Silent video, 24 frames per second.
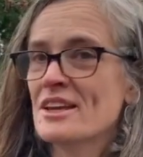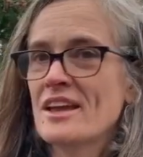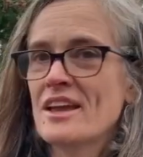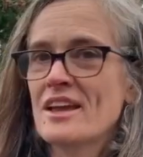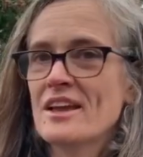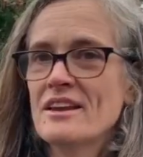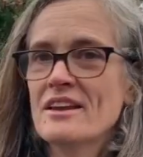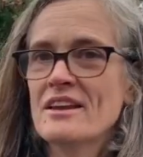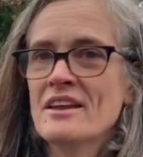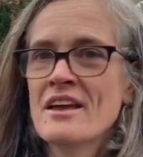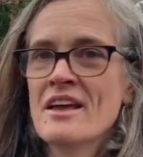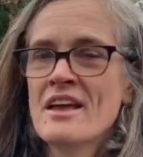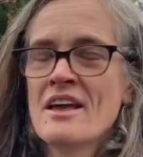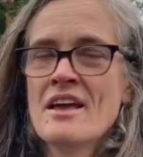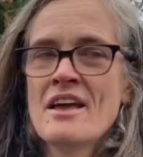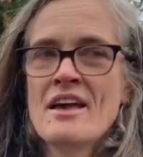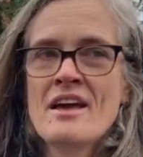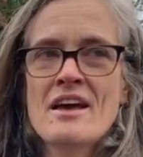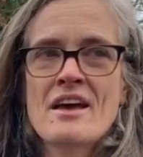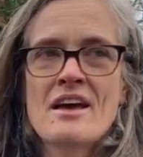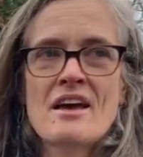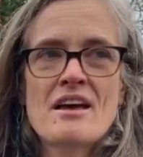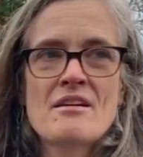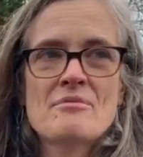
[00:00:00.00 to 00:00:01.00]
And
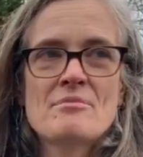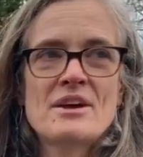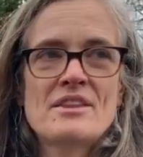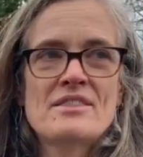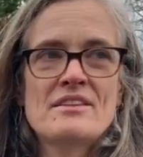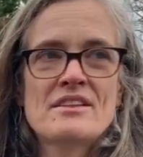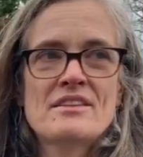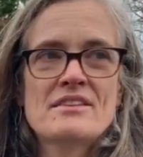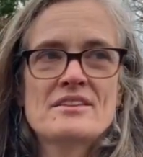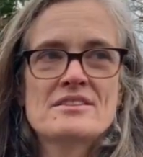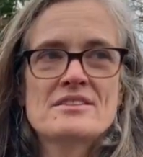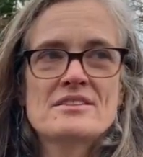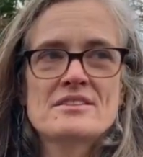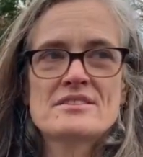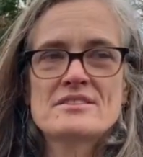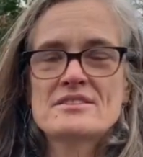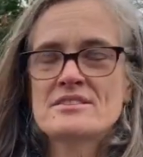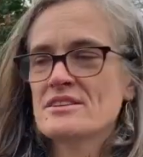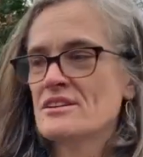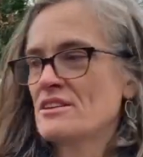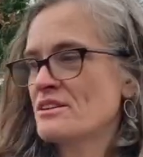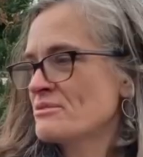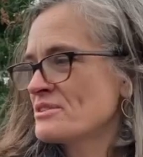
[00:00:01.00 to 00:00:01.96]
I think this is,